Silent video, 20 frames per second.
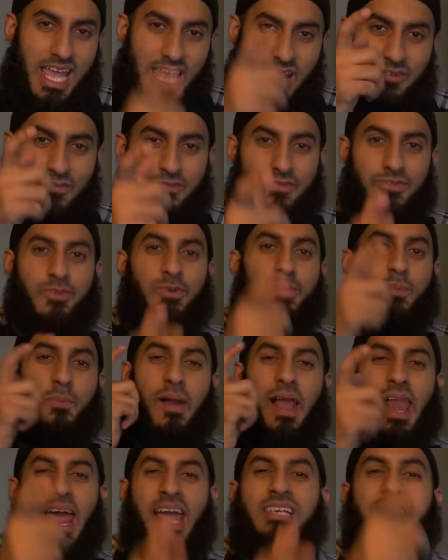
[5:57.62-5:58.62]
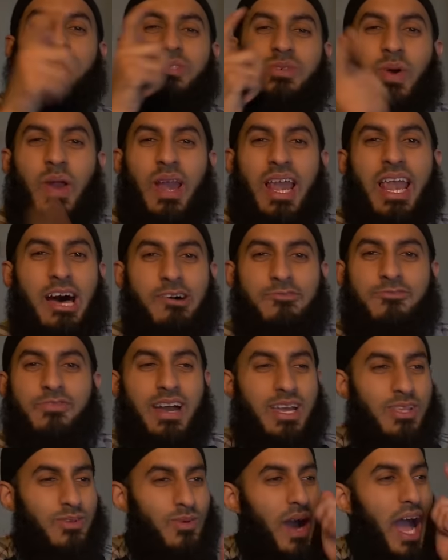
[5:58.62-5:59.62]
If you place your love
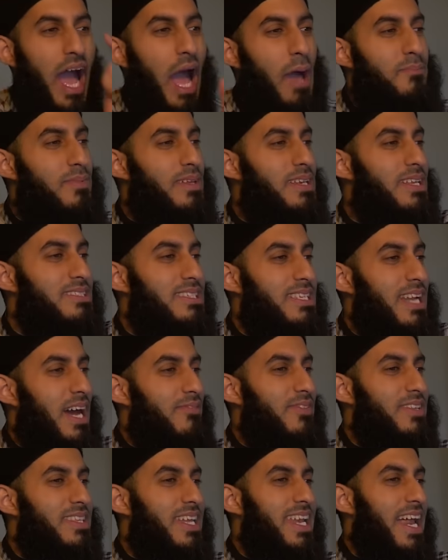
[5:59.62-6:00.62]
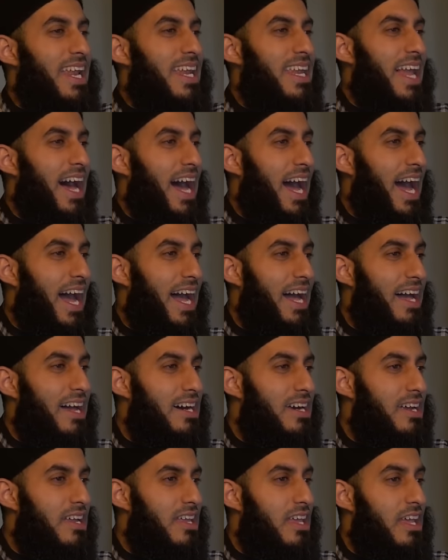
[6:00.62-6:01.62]
and your happiness in other than Allah,
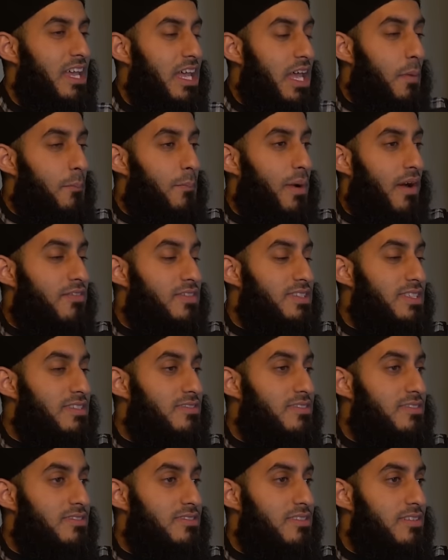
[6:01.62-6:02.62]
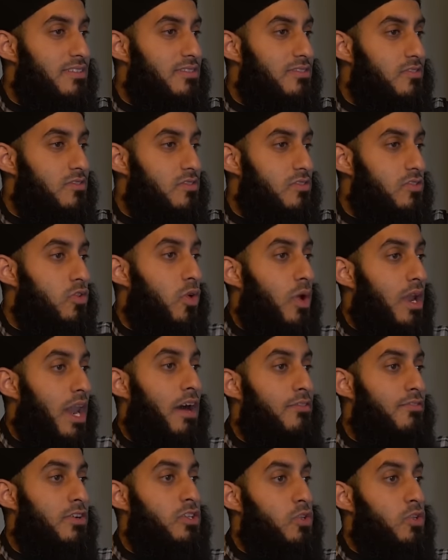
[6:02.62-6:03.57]
brothers and sisters, your love